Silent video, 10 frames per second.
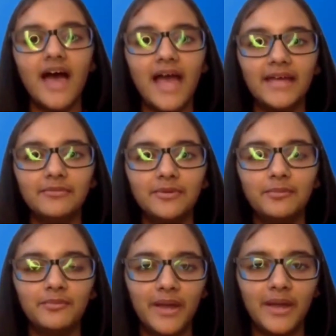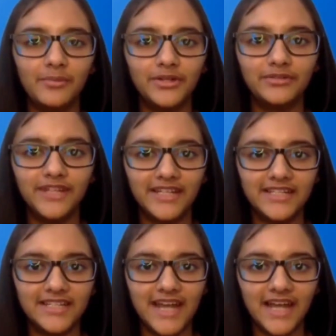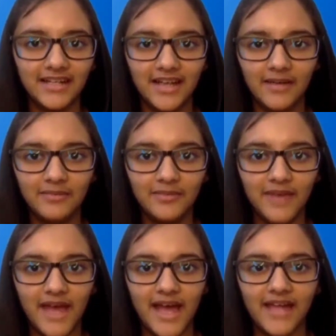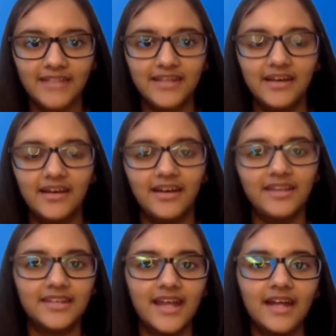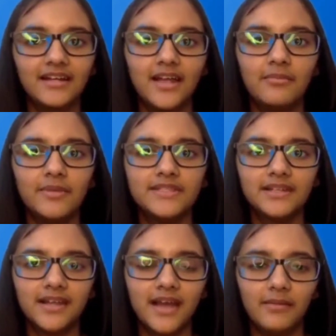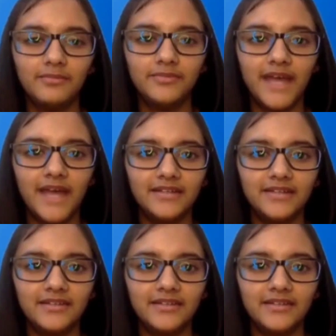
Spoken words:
I am a member of the Interact Club, and Interact Club is a club that